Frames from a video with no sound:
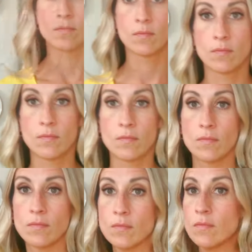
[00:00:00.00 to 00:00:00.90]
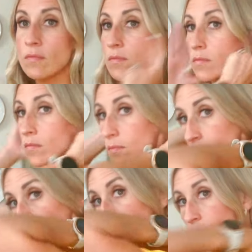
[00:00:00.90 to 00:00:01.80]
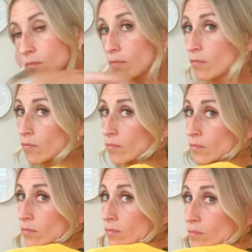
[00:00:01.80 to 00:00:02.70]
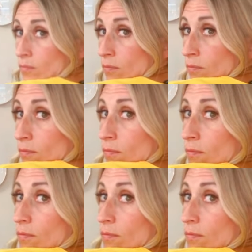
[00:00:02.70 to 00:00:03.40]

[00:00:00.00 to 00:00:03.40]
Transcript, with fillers: yes, you can see it in case you're wondering how see-through it is.